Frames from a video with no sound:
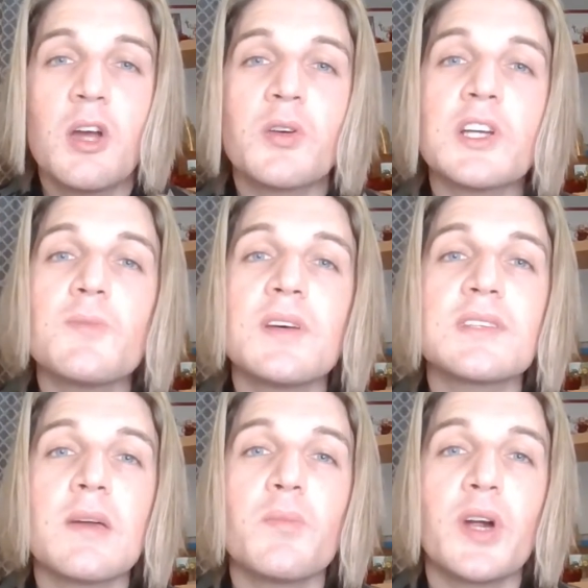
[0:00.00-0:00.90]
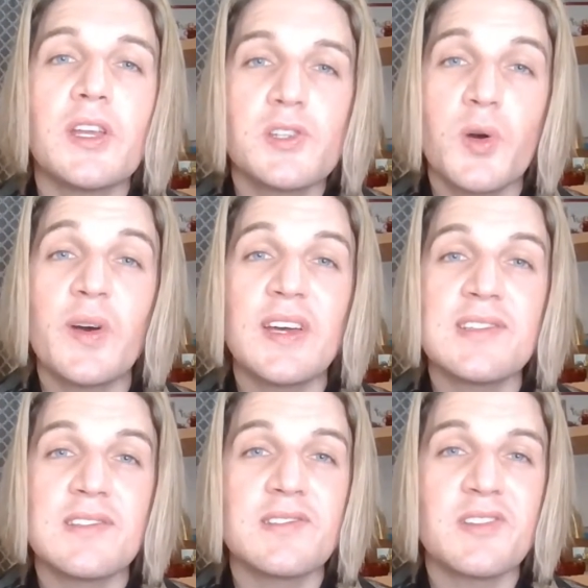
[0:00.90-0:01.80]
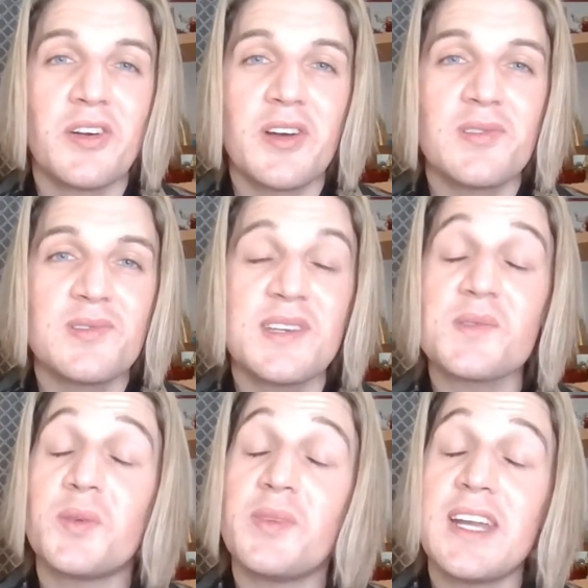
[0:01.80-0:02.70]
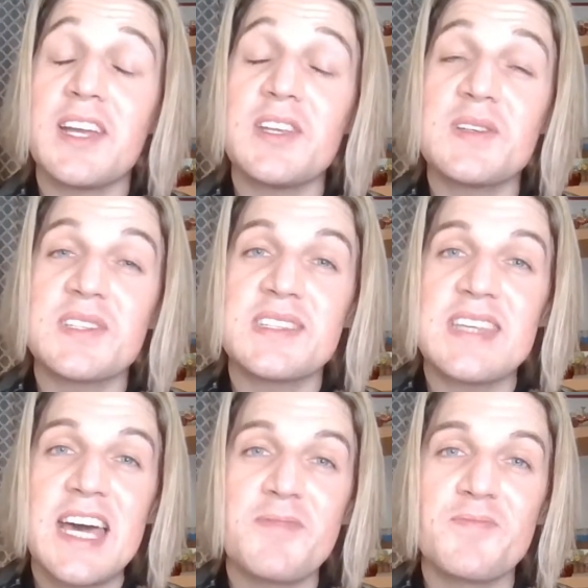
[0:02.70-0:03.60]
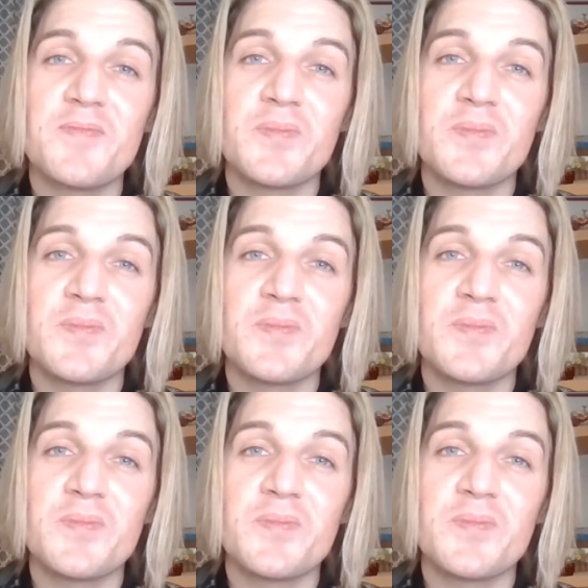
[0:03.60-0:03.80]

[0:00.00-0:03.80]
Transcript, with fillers: Christmas can bring joys and sorrows, that's what my nan used to say.